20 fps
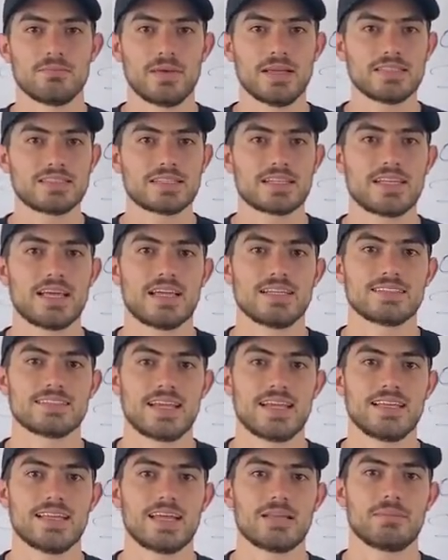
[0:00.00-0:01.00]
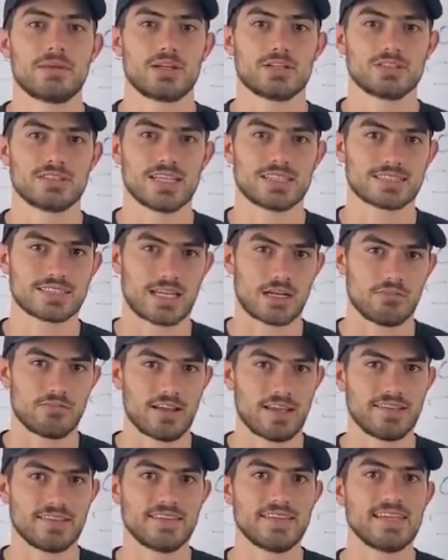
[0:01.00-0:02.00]
basically I say that because that's kind of
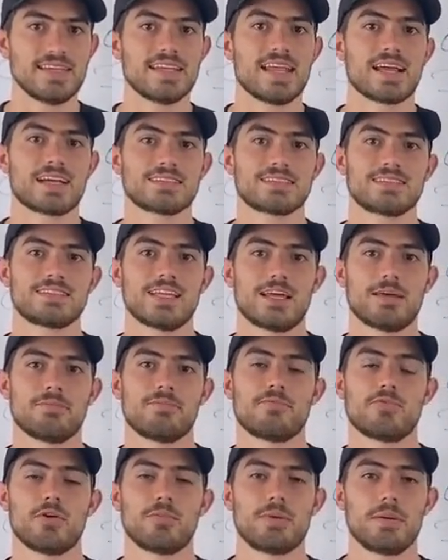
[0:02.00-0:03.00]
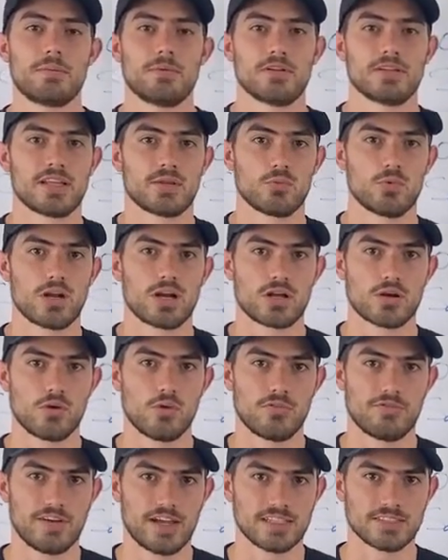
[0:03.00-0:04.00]
like the next step for people that want to go
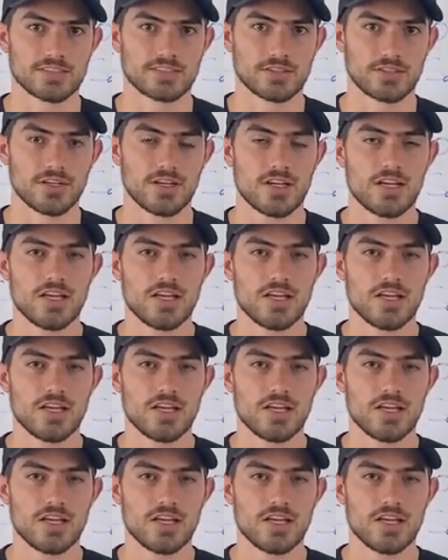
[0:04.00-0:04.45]
faster.